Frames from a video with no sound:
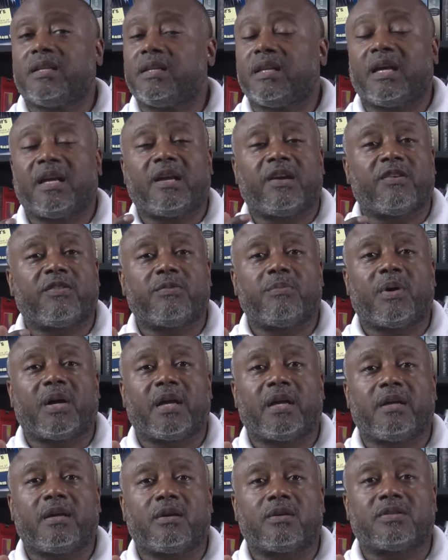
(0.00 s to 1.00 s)
not
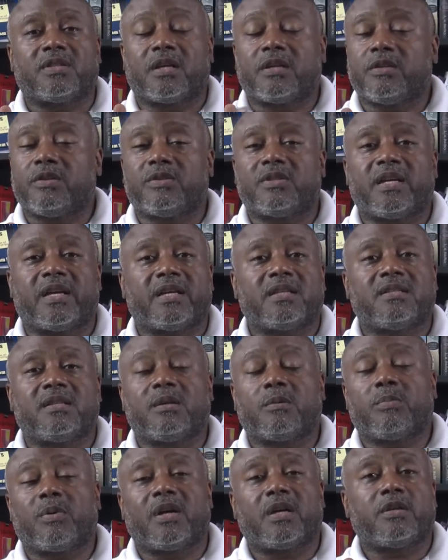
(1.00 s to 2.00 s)
everybody else. I use that
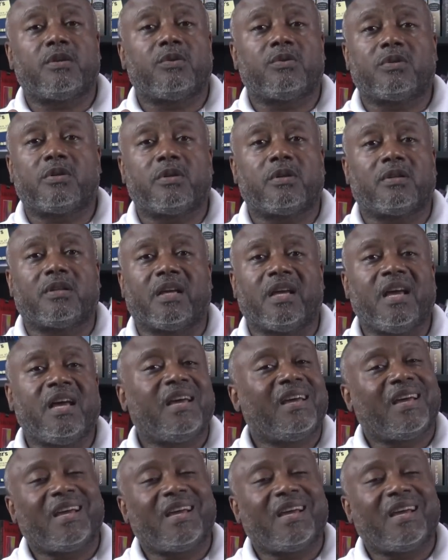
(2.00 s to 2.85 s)
example I used earlier.